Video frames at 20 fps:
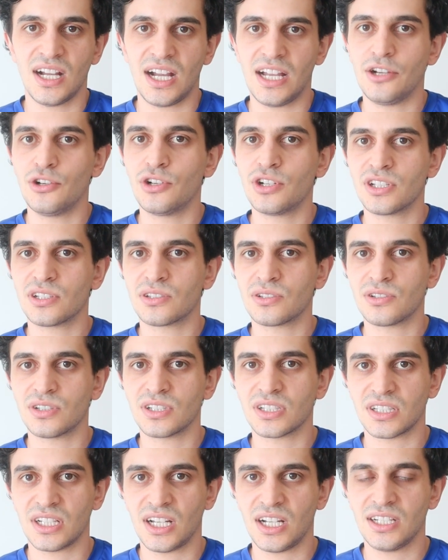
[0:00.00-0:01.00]
I heard it
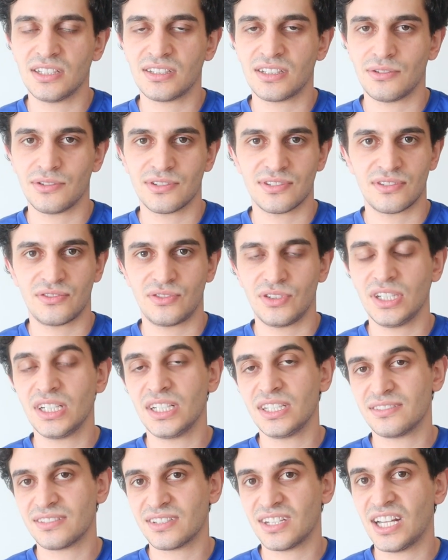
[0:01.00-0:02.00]
during night, I was
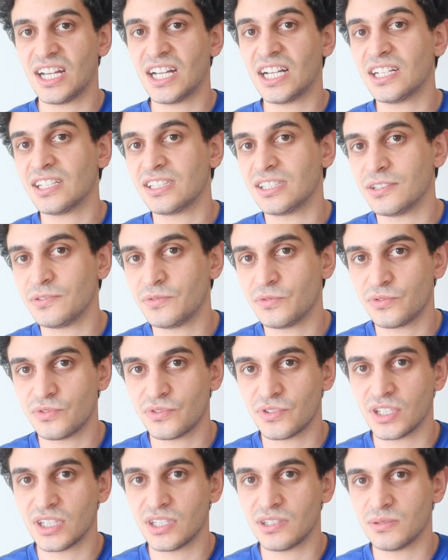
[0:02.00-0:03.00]
really scared
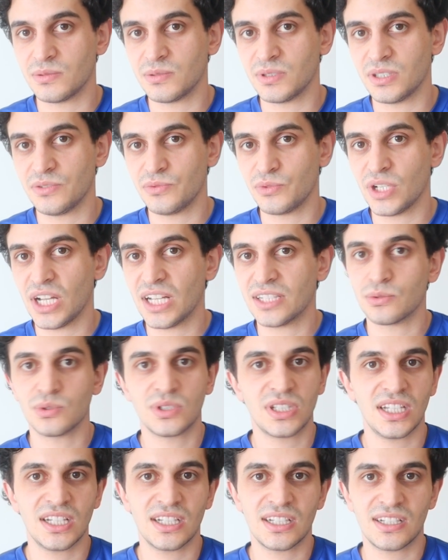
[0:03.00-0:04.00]
if we had to
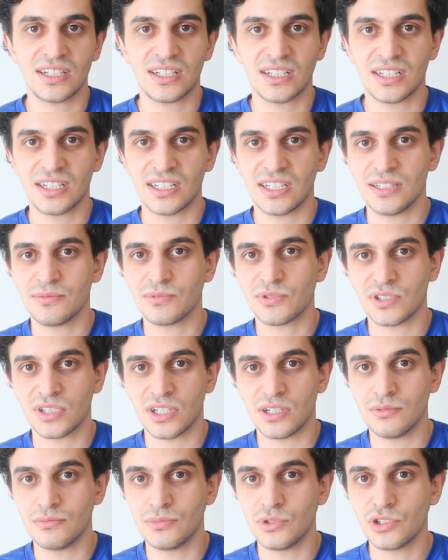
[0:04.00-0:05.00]
take him to
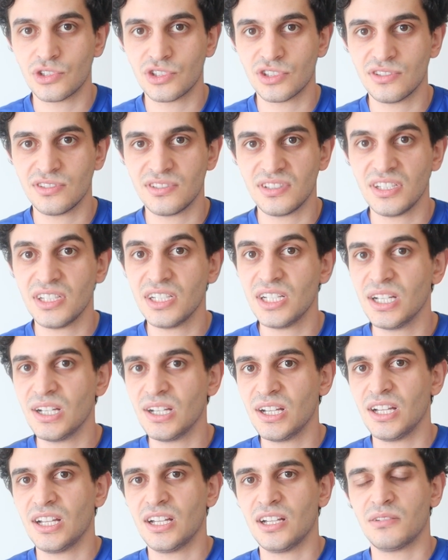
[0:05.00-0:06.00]
the emergency.
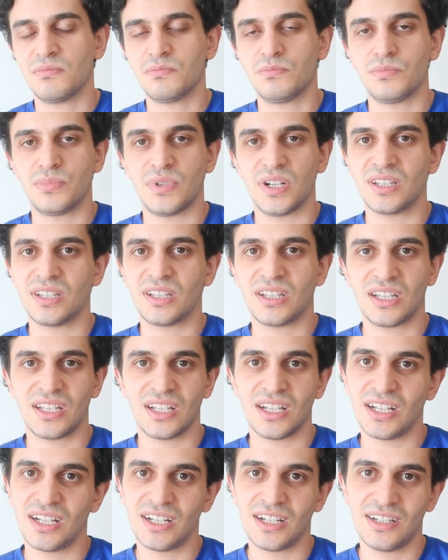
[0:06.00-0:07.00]
But
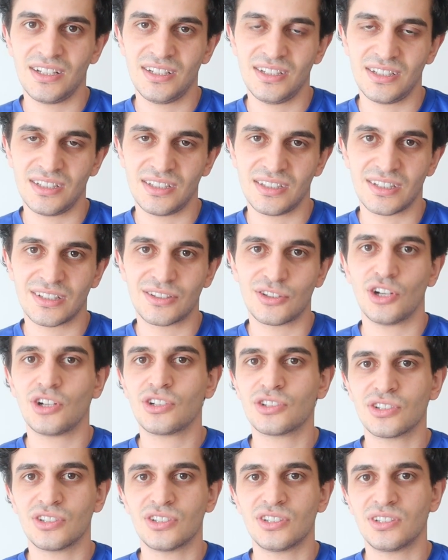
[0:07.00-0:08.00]
the
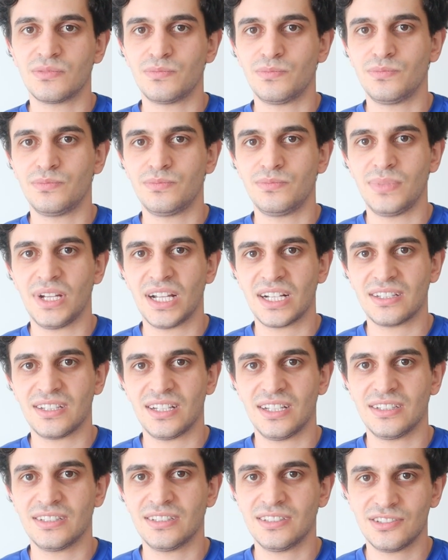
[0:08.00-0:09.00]
doctor back
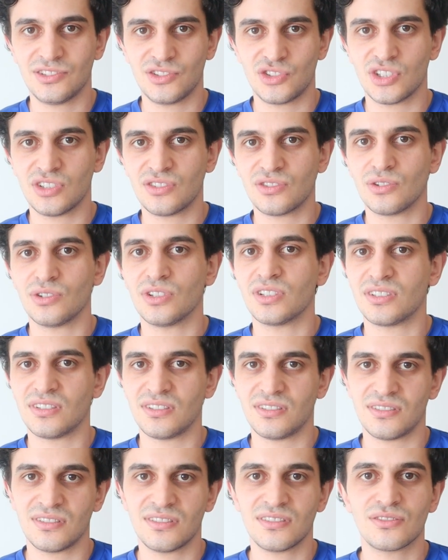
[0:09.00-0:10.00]
then just told
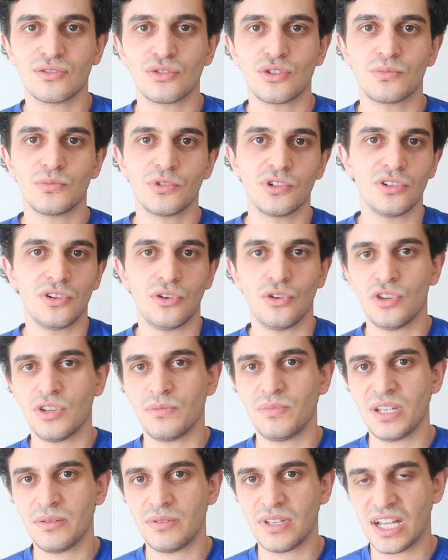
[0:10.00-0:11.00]
us this is normal, all
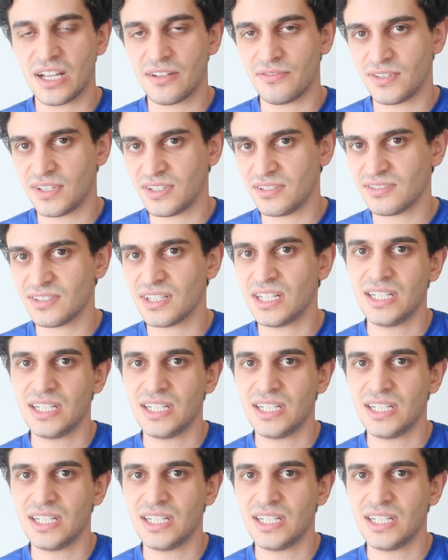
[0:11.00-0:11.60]
the baby have this.